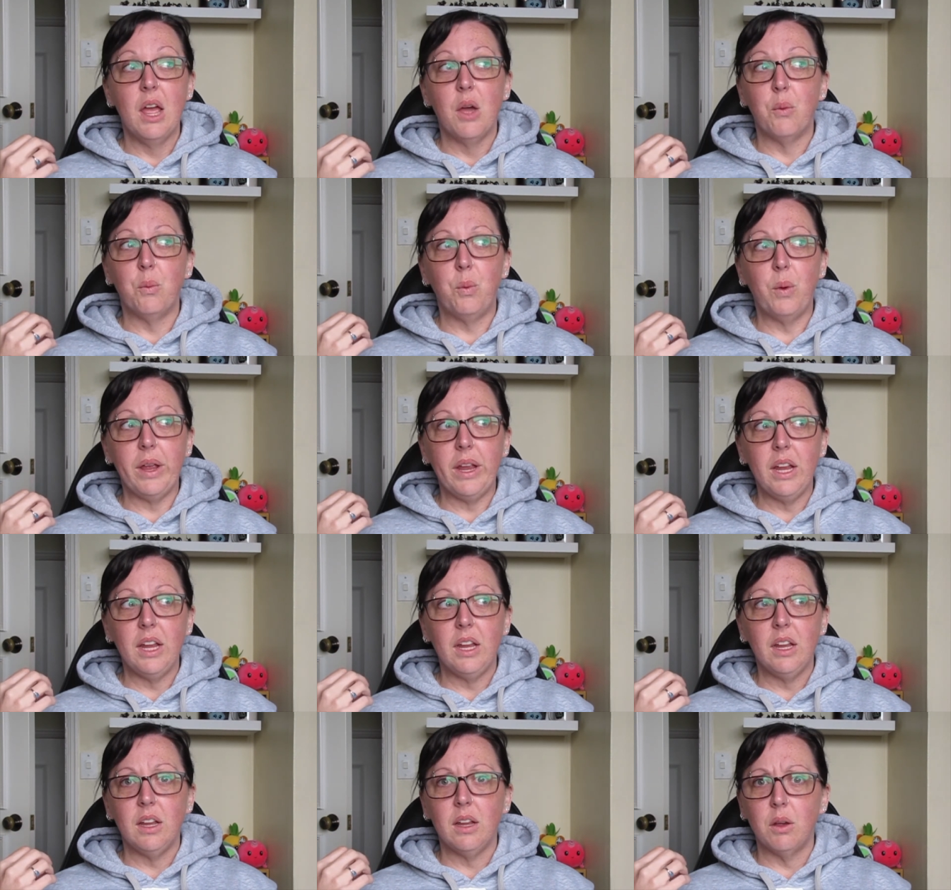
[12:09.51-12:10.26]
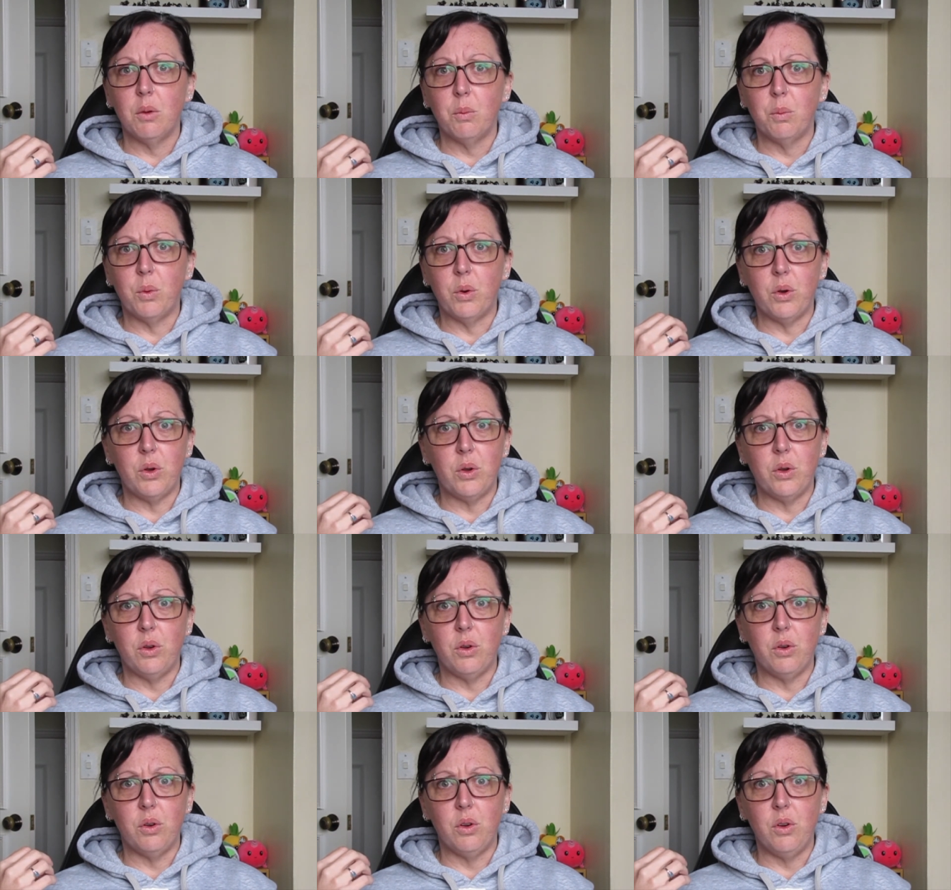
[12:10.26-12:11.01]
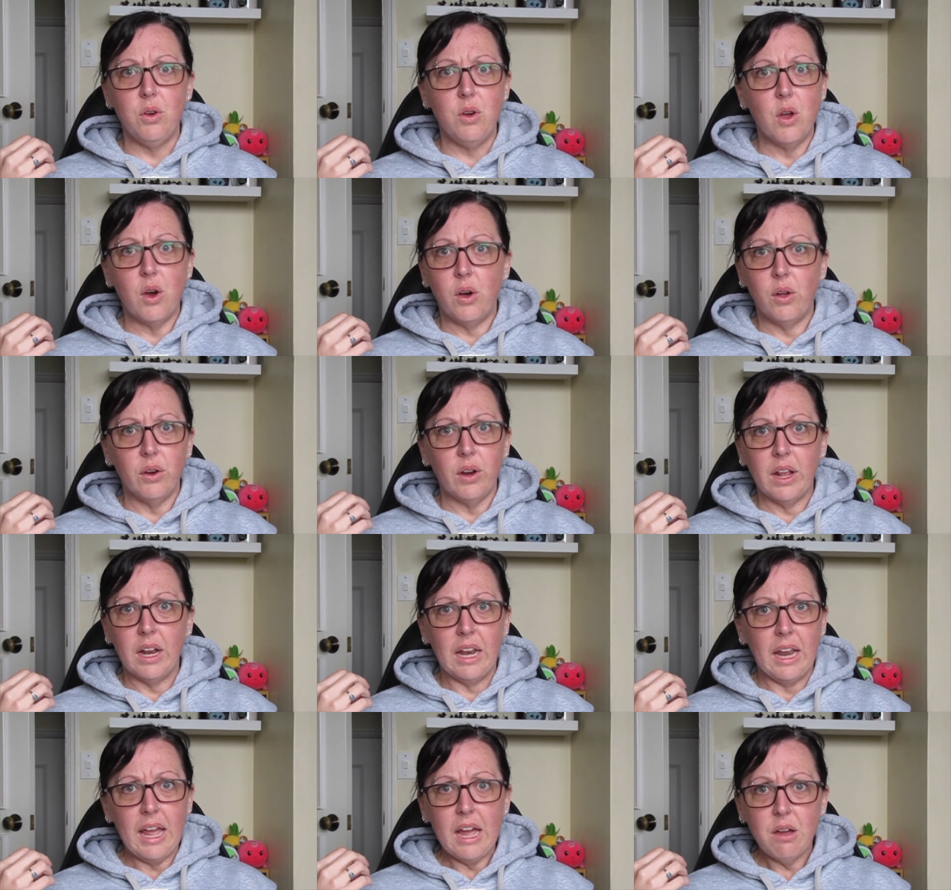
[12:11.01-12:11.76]
We would not
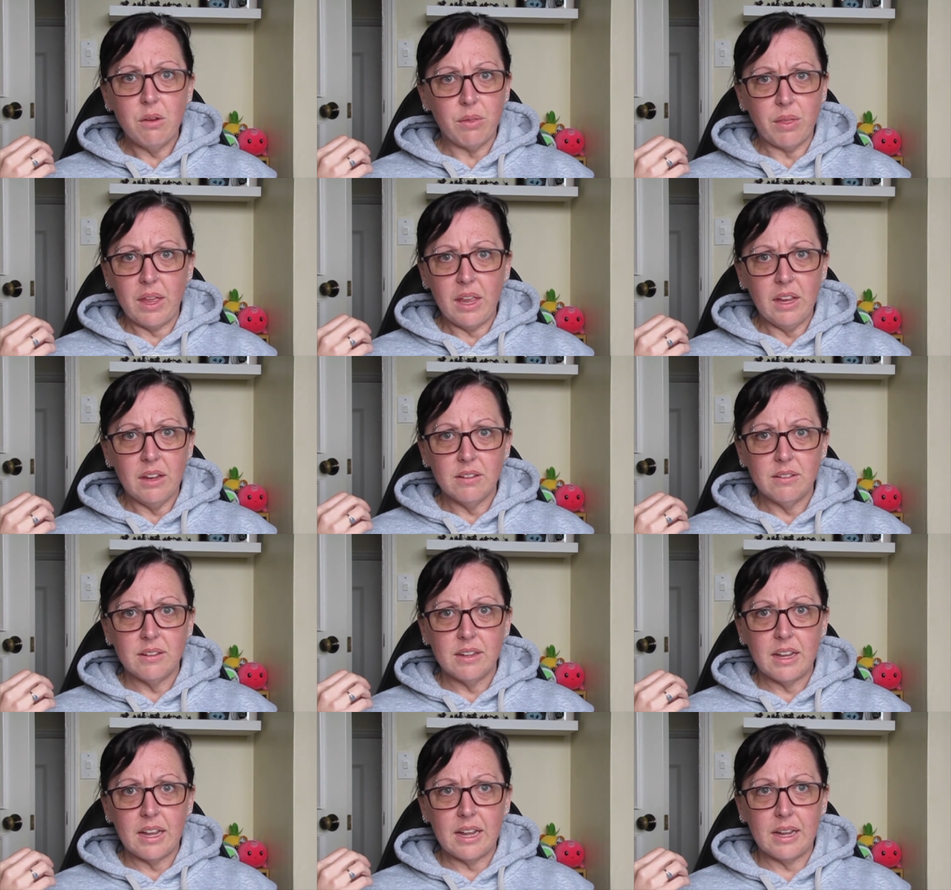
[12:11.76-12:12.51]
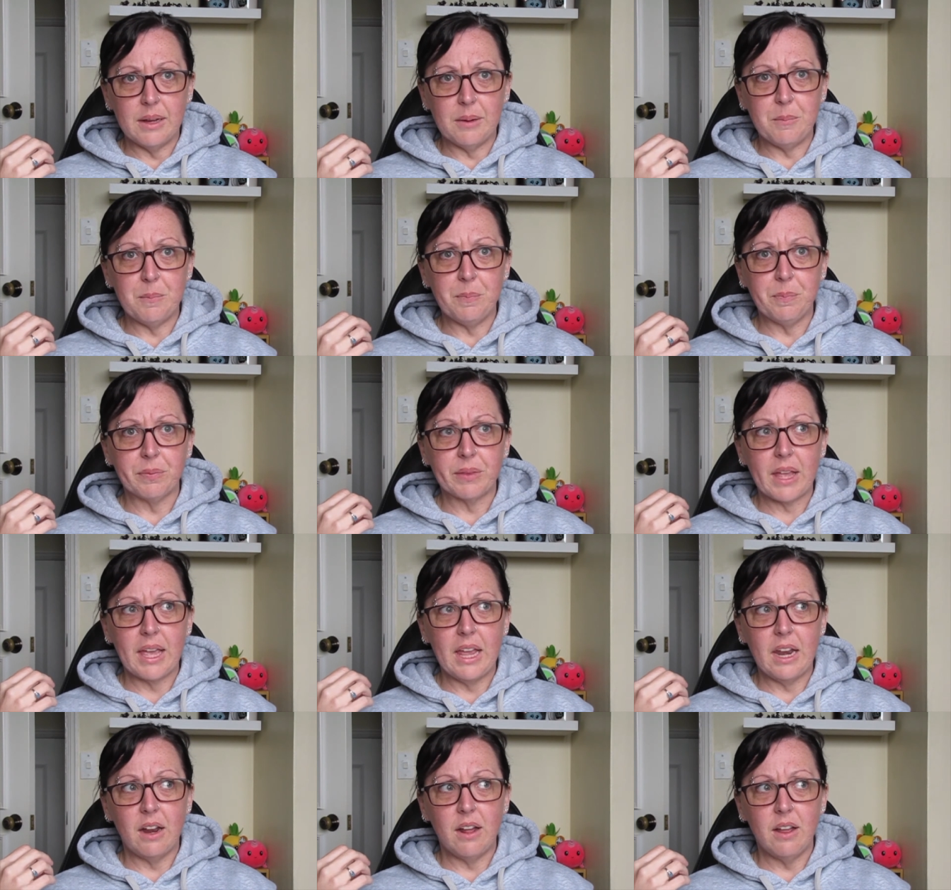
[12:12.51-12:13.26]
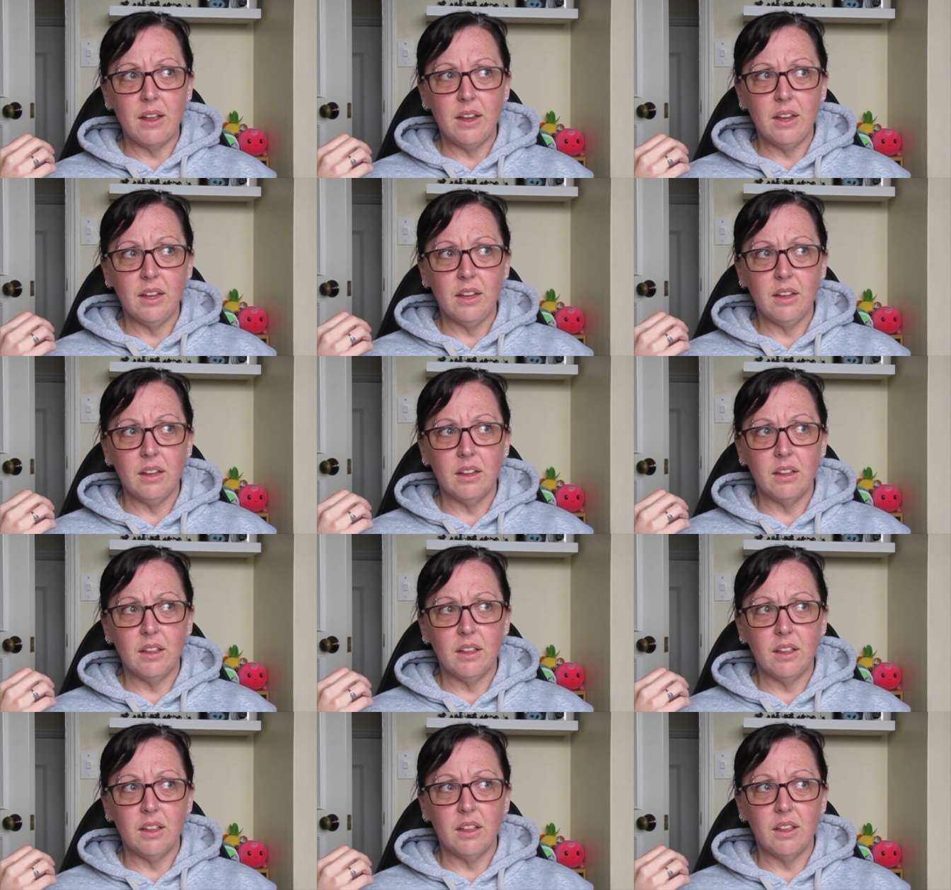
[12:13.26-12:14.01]
allow that. Um, and I
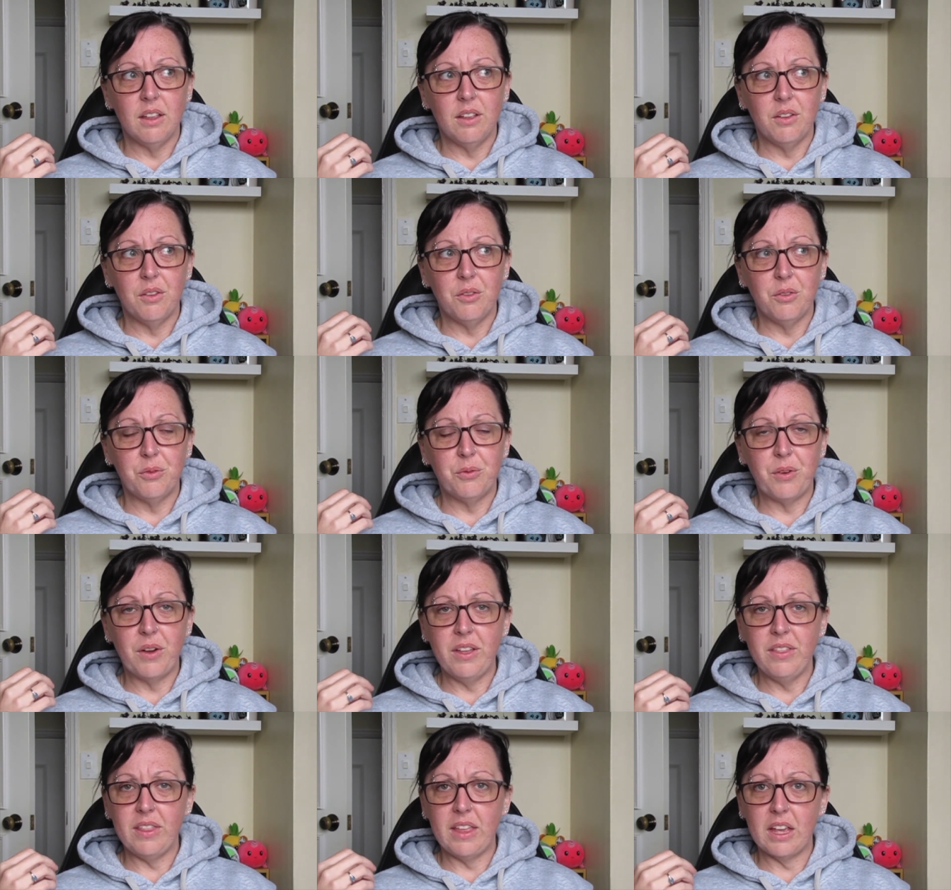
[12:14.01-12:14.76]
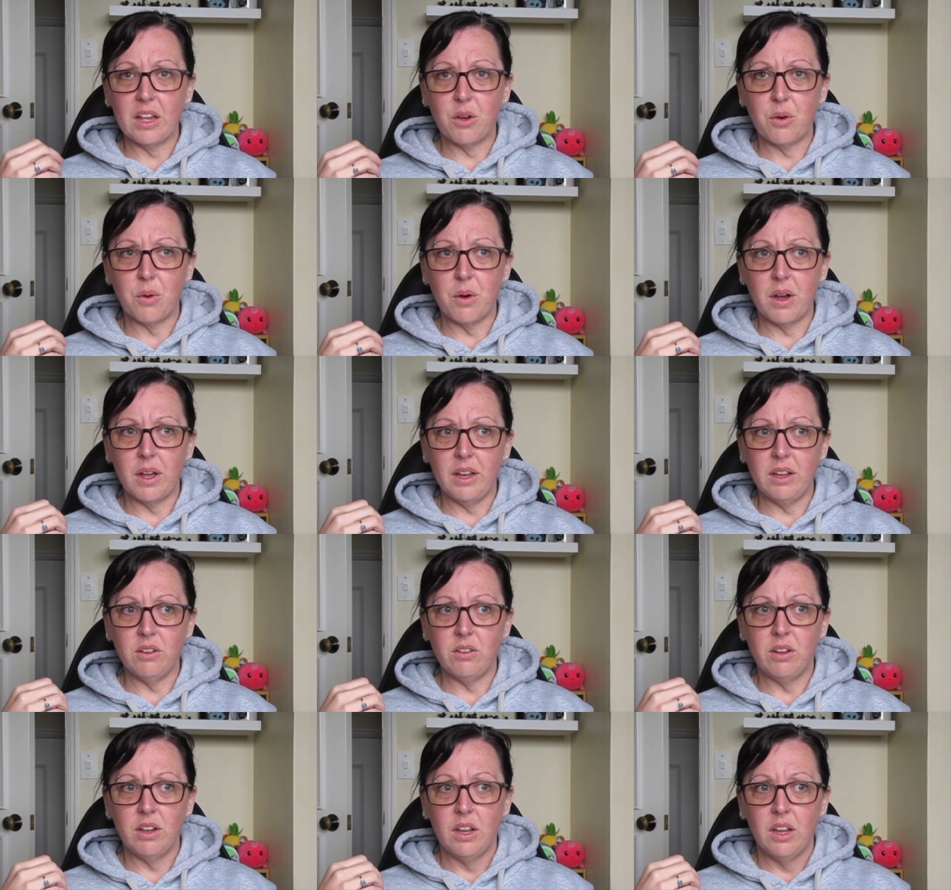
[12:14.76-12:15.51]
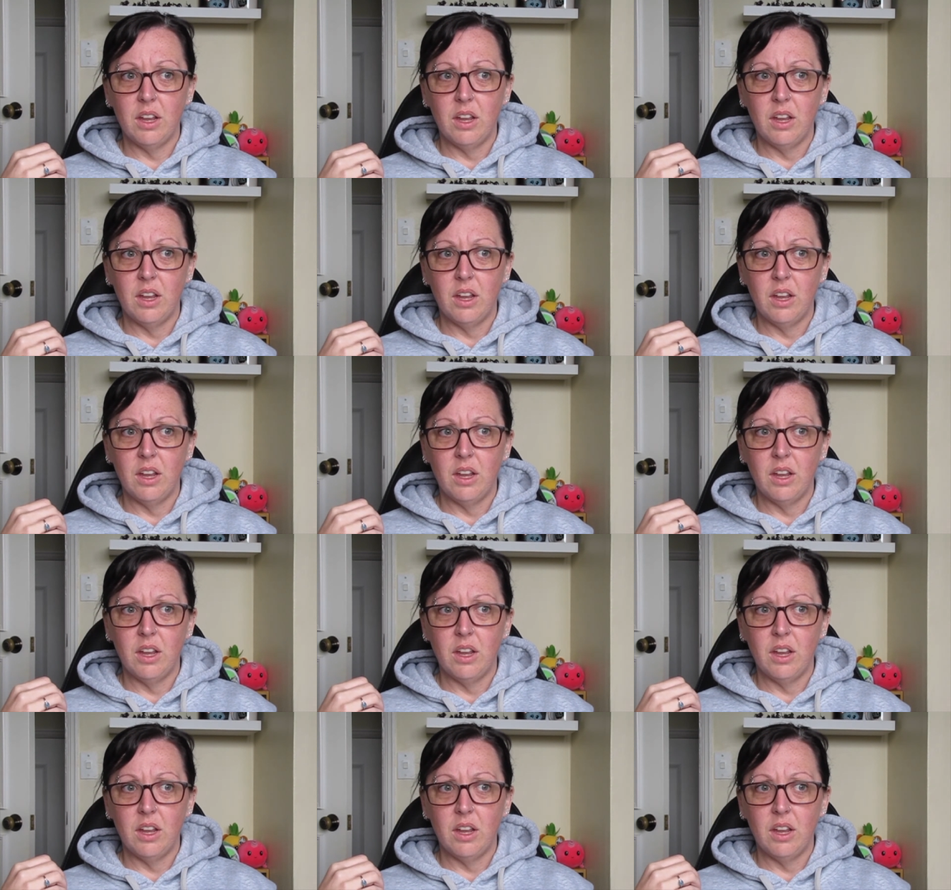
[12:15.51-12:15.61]
find that quite